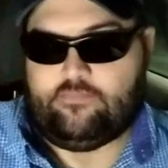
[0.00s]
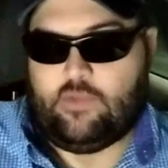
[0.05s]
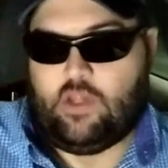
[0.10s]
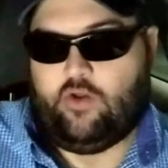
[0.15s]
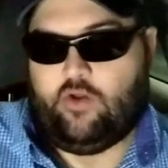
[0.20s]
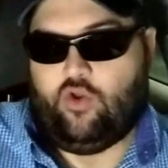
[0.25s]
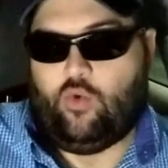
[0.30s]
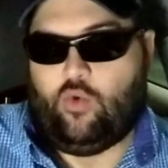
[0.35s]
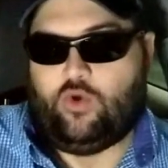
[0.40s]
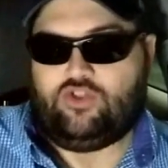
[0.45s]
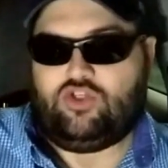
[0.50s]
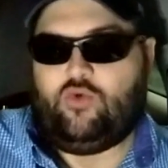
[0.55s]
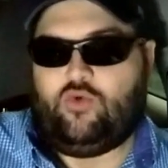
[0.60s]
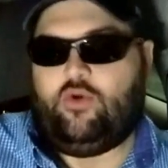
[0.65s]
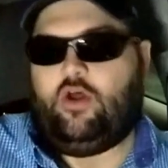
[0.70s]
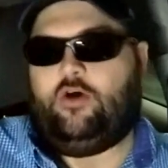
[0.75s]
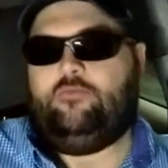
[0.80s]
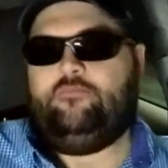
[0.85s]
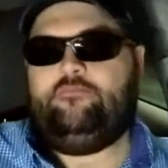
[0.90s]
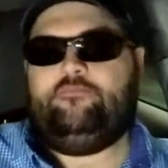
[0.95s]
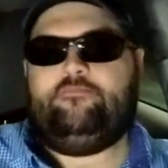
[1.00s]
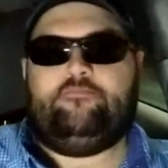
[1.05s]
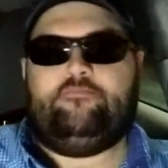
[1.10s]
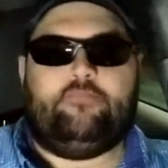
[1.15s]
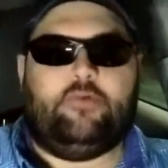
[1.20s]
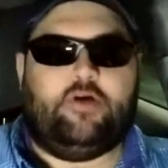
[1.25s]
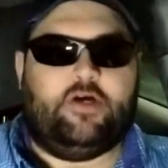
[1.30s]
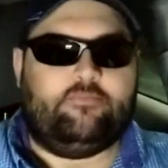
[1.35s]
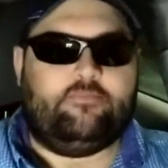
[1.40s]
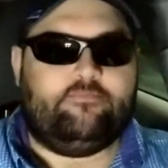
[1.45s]
I don't know what's going on,
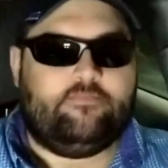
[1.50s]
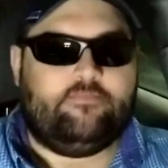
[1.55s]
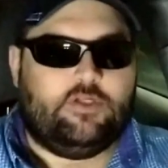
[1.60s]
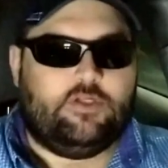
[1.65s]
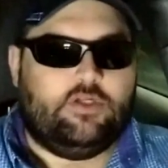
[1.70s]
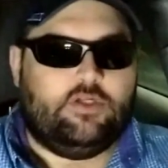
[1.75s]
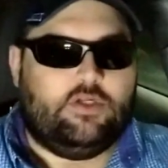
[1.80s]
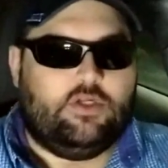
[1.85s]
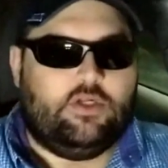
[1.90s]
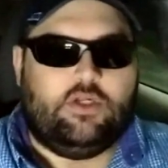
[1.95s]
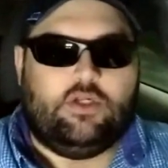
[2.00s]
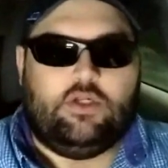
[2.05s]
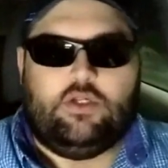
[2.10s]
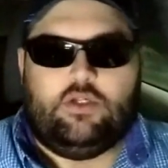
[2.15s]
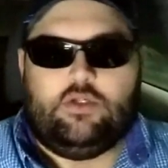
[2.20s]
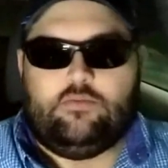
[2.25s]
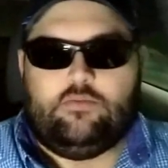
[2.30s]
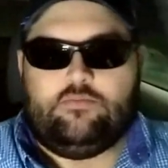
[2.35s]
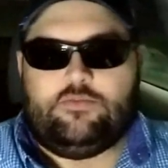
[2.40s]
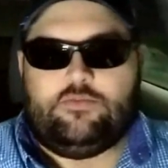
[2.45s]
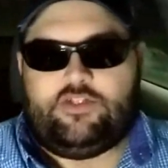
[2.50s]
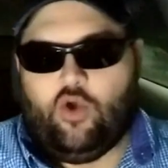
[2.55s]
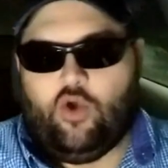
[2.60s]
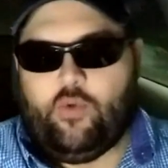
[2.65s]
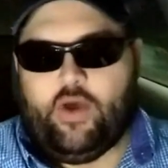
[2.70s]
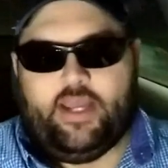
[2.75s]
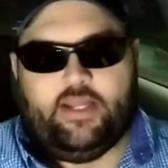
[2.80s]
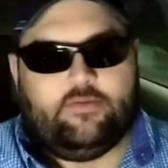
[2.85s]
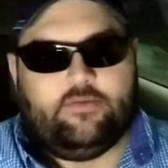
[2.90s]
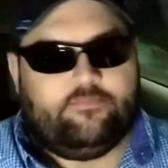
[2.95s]
but still
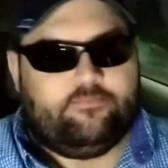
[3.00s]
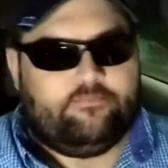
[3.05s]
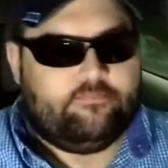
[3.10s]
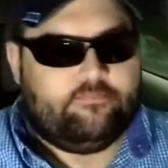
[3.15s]
waiting,